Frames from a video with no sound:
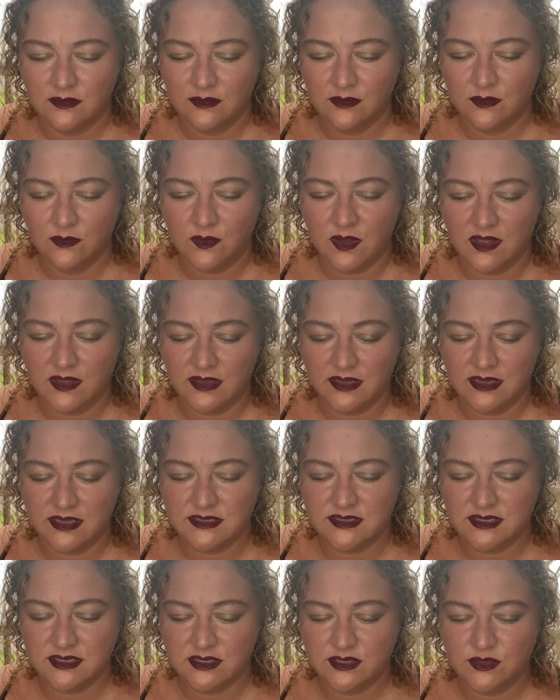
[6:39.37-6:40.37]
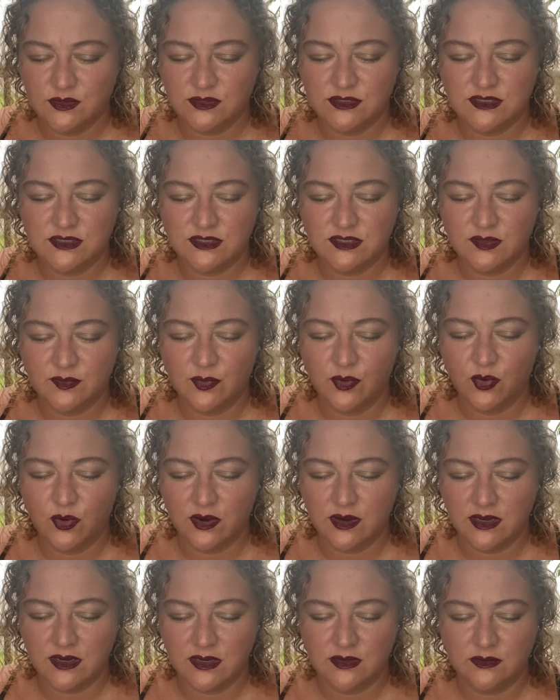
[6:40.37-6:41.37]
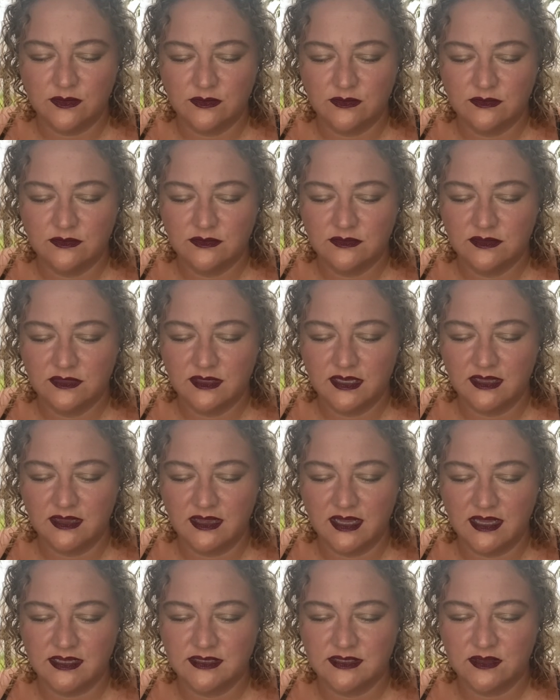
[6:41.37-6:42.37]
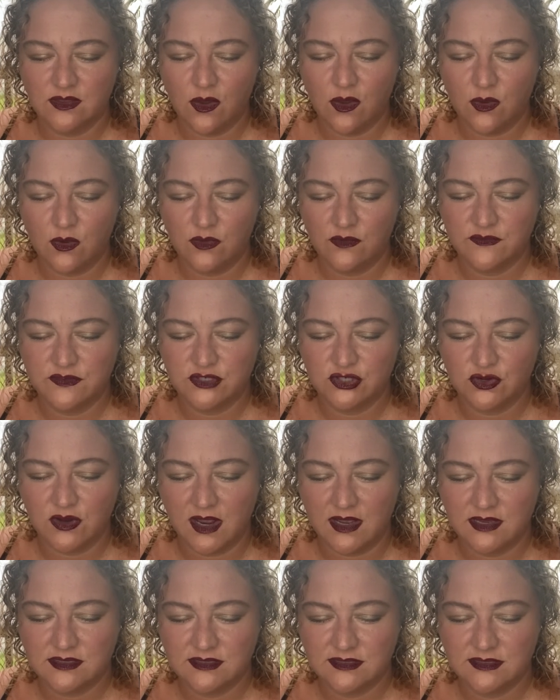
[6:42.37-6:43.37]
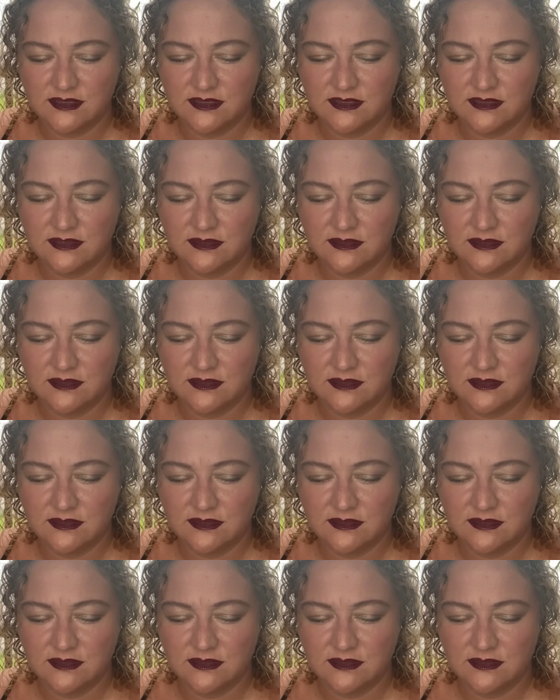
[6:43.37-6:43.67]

while it continues to support you, it lets go of stress.